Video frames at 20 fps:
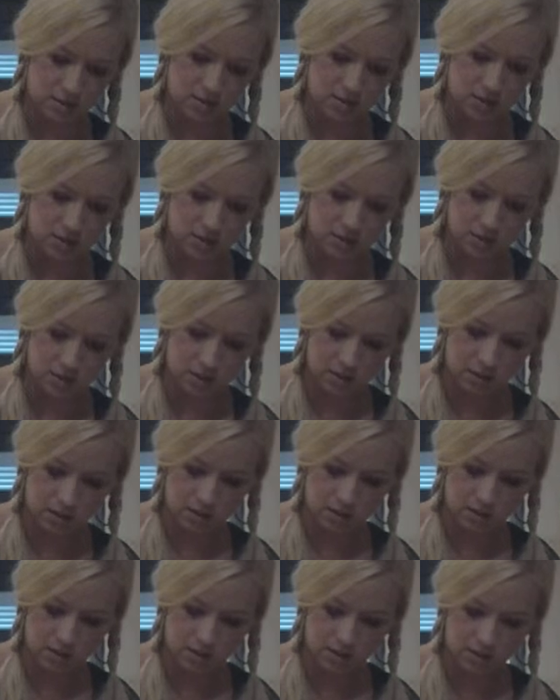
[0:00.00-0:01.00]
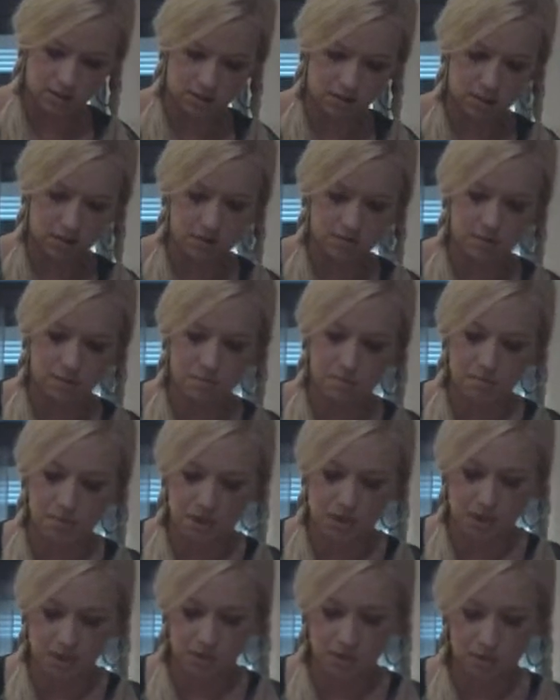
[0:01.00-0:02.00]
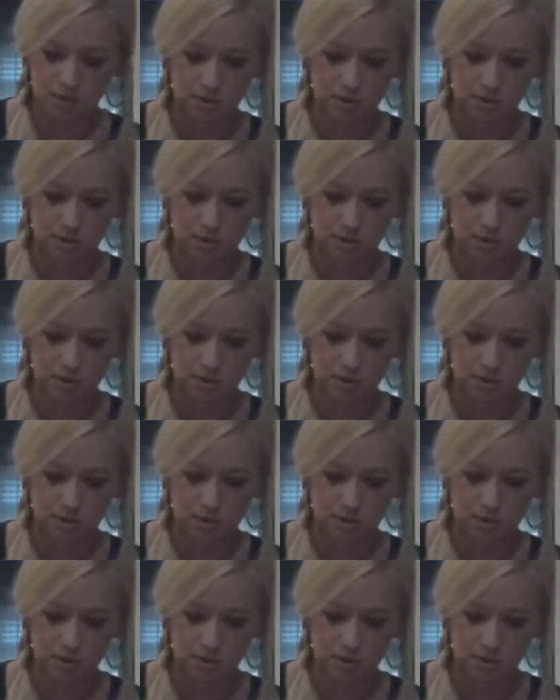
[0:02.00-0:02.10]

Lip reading: saltiness of the meat